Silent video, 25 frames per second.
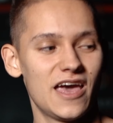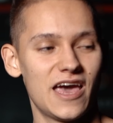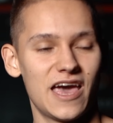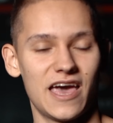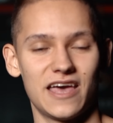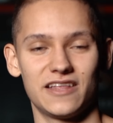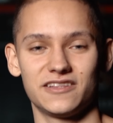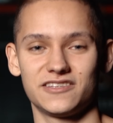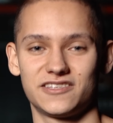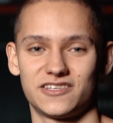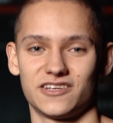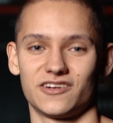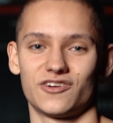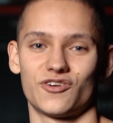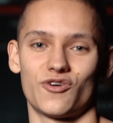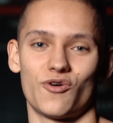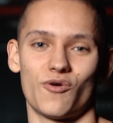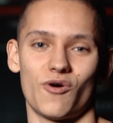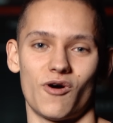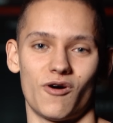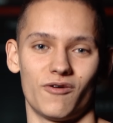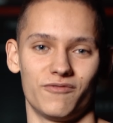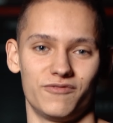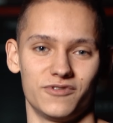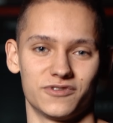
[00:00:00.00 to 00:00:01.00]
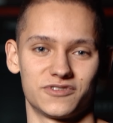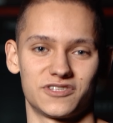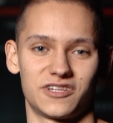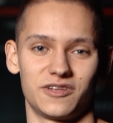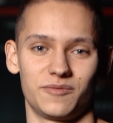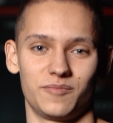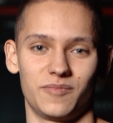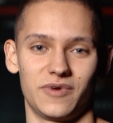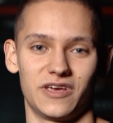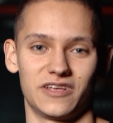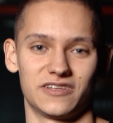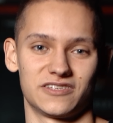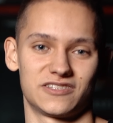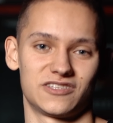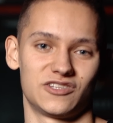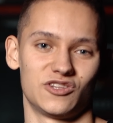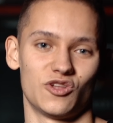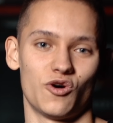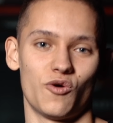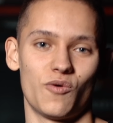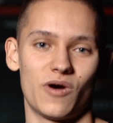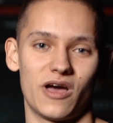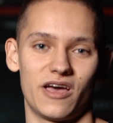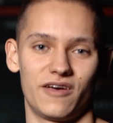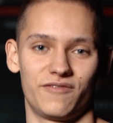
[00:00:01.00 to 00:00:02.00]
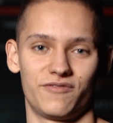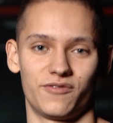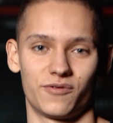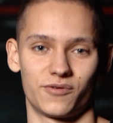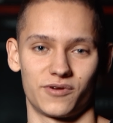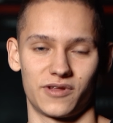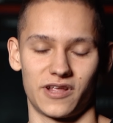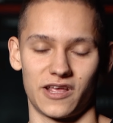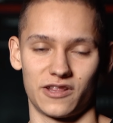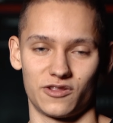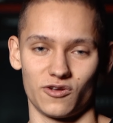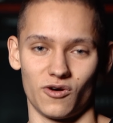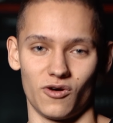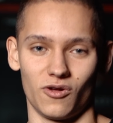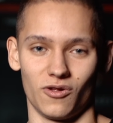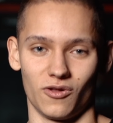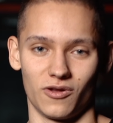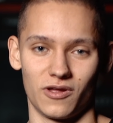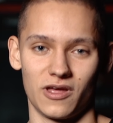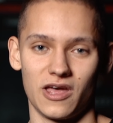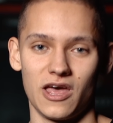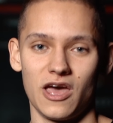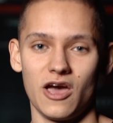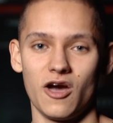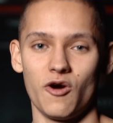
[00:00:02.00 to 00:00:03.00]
and 0 obviously means no effort at all.